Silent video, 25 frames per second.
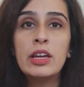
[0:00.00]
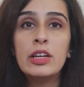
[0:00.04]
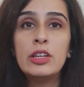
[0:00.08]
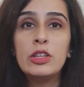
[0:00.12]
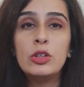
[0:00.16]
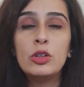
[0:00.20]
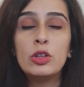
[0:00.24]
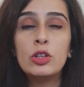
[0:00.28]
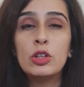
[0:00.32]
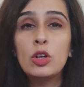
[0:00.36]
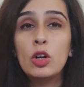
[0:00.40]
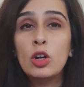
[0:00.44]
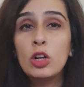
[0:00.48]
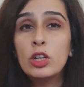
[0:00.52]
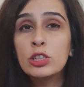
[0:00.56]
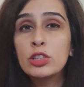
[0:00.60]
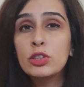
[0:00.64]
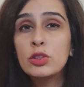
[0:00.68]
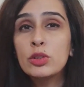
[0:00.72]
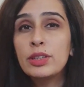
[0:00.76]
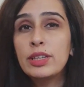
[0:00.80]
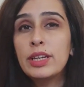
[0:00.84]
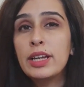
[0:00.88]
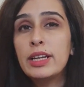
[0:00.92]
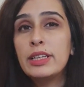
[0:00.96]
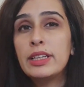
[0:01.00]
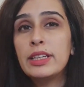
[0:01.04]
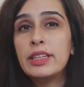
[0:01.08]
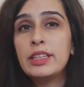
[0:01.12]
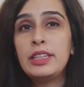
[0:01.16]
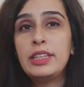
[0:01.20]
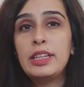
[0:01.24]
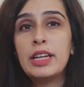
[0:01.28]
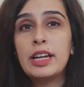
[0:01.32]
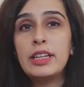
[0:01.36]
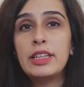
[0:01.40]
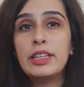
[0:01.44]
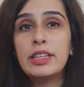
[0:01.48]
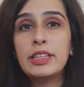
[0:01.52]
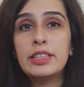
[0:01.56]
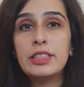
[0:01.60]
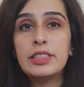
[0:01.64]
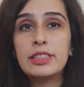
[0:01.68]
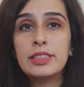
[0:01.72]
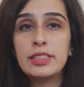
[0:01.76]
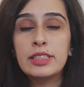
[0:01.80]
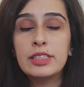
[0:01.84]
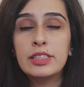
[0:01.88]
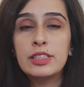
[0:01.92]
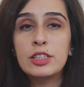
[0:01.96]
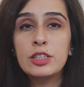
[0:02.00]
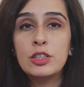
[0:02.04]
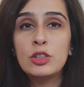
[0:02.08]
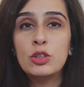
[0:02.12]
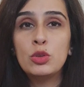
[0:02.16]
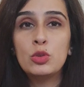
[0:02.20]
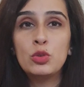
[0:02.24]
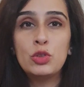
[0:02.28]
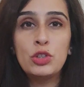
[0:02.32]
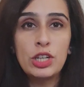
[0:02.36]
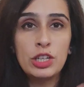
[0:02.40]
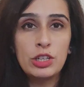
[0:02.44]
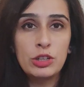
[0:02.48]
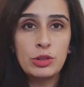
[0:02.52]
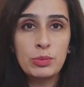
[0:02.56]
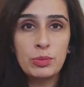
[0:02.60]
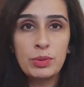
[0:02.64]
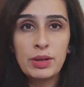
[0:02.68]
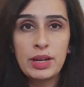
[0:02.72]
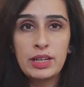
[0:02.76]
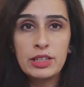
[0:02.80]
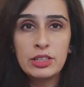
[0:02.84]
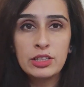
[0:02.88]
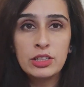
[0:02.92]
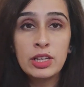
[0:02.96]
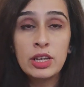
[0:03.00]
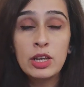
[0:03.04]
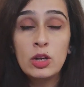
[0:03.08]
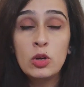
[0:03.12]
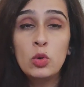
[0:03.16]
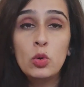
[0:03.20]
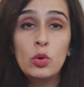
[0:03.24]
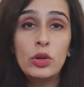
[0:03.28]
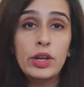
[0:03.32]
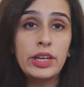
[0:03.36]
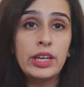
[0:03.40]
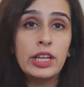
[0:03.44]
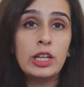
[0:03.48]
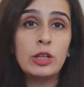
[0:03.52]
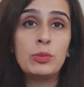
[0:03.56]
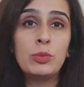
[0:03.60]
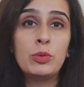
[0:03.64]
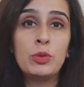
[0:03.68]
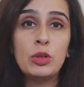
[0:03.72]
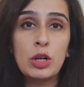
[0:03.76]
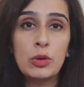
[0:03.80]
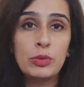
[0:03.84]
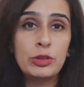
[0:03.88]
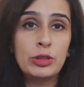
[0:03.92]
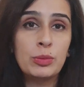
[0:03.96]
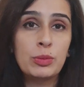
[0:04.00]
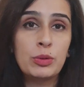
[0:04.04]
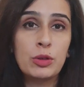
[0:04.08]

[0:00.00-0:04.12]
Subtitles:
You can also get an EIN assistant through TailorBrands who can help you out with the